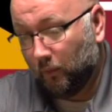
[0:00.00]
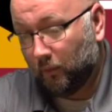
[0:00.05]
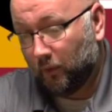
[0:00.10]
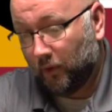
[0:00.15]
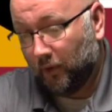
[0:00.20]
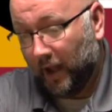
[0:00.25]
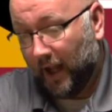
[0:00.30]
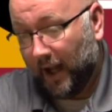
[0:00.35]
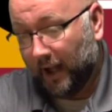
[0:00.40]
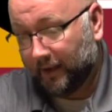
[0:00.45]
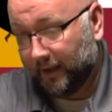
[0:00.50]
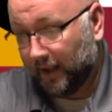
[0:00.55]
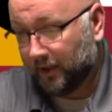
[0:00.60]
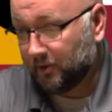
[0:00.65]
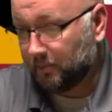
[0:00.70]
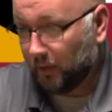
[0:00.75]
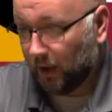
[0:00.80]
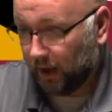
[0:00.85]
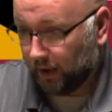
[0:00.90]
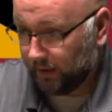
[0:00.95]
for
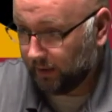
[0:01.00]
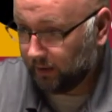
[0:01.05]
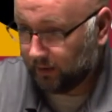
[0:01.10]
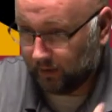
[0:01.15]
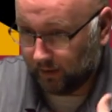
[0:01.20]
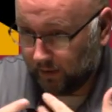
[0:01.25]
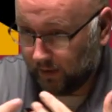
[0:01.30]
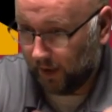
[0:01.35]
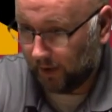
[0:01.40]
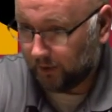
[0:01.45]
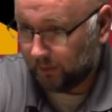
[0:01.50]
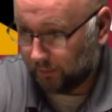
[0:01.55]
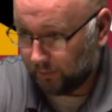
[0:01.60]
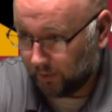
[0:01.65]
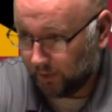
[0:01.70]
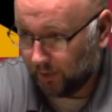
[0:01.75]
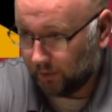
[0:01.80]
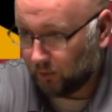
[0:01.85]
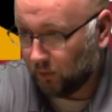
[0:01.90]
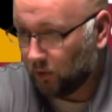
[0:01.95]
that's my
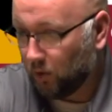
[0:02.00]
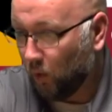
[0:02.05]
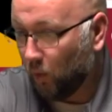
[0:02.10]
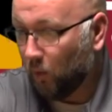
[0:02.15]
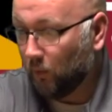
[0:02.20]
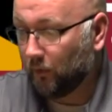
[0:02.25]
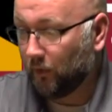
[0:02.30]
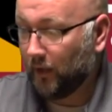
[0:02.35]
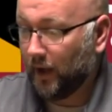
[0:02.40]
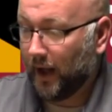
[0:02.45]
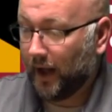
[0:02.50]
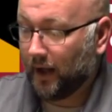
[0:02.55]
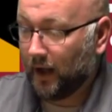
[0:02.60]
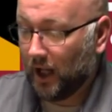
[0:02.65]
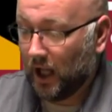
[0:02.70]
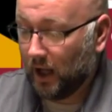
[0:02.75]
next political goal for that.